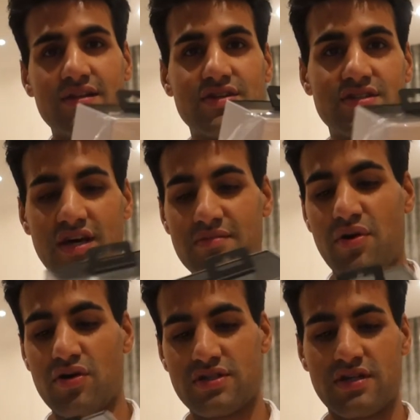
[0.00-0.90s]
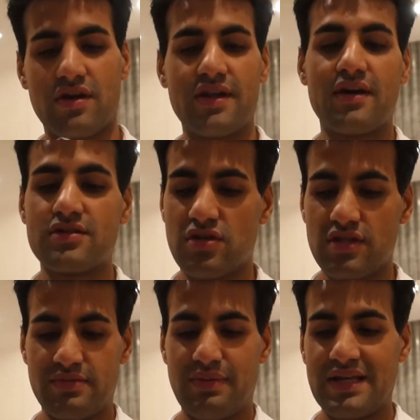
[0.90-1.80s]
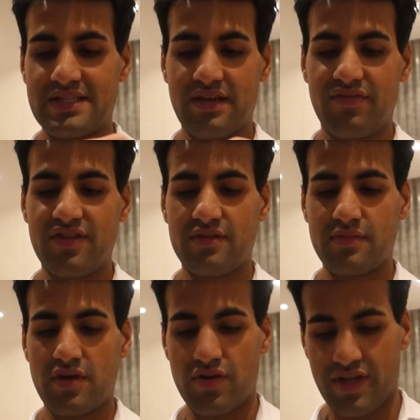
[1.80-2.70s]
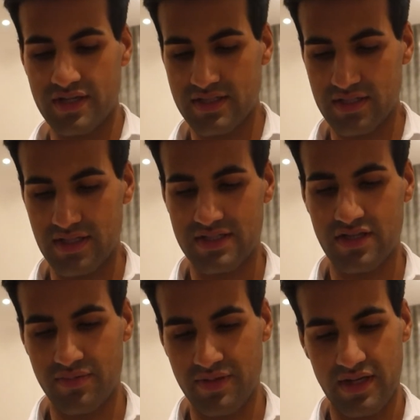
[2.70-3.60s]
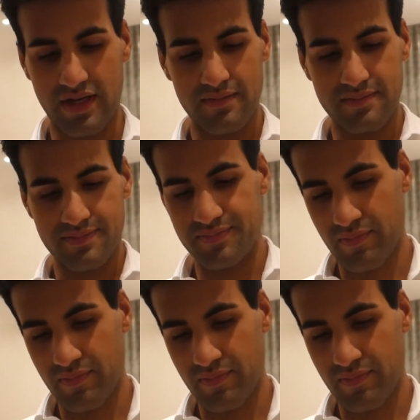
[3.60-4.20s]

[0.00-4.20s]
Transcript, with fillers: just unboxing right now. It's got this plastic film on it. Let's open it up.